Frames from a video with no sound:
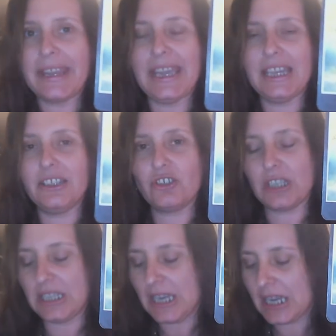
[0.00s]

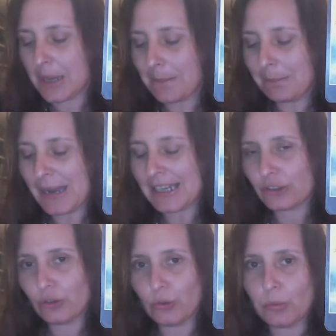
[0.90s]
energy back
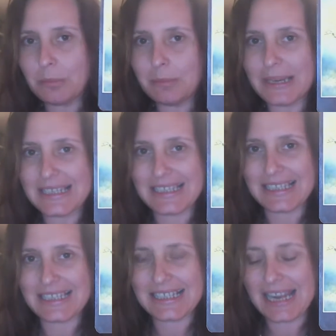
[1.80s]
to
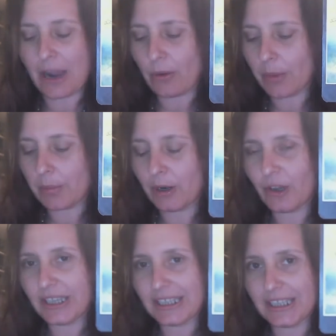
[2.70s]
basics now,
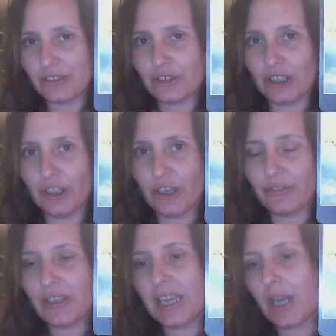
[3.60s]
applying it to
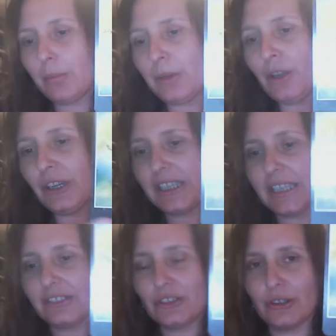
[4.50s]
life, applying
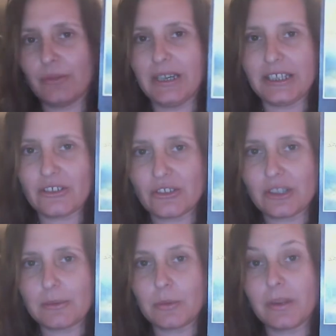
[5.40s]
it to the
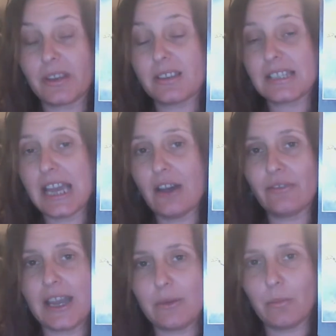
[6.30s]
relationships with ourselves
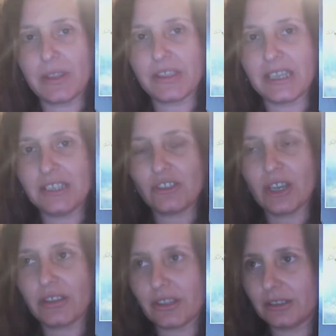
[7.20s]
and with each
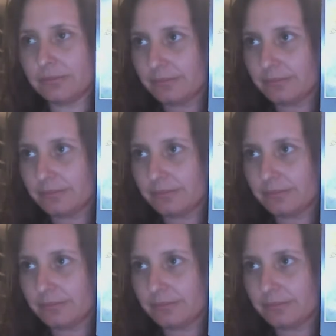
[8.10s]
other